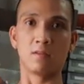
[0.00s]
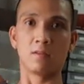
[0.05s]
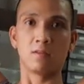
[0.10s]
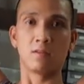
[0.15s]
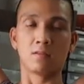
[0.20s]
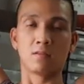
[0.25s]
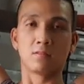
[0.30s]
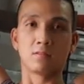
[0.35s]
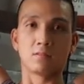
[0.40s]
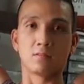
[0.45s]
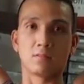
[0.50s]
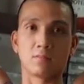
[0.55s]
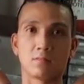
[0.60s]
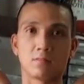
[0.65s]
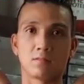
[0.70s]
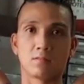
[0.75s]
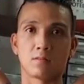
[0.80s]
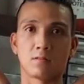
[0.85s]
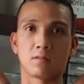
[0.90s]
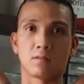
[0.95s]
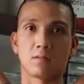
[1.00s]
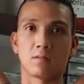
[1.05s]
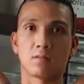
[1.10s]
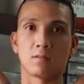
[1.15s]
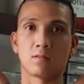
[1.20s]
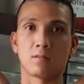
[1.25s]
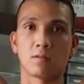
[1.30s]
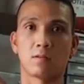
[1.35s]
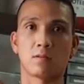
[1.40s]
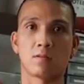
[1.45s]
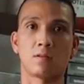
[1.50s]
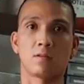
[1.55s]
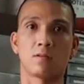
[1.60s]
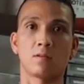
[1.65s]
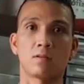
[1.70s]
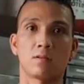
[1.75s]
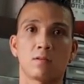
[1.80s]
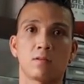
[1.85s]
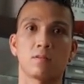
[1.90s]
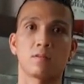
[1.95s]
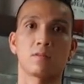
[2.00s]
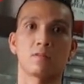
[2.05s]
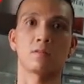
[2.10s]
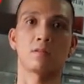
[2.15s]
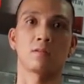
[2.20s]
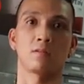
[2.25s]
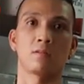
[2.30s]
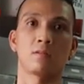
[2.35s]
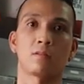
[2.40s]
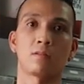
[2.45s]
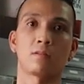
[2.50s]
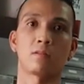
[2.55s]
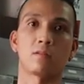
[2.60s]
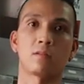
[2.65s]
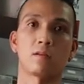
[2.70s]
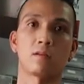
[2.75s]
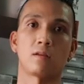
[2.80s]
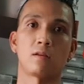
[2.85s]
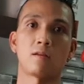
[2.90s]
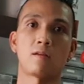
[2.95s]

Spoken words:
No one is speaking in this clip.